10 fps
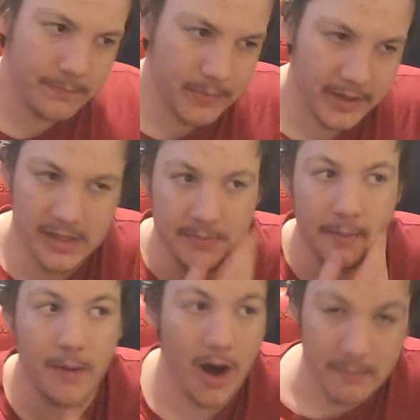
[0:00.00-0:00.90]
Because my
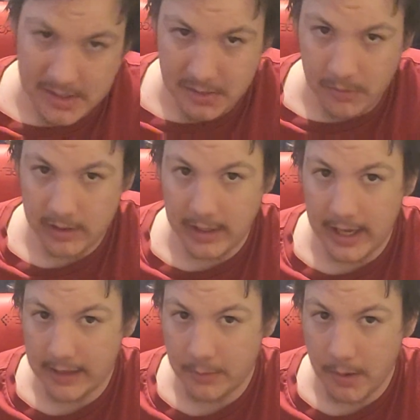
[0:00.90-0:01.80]
mom isn't working
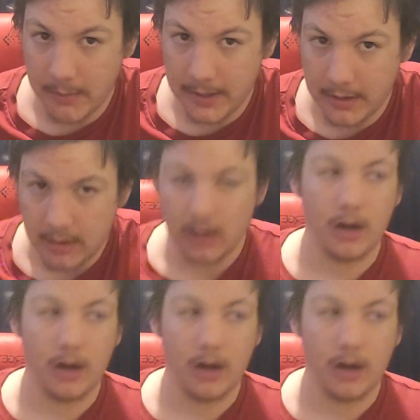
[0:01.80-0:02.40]
at the moment,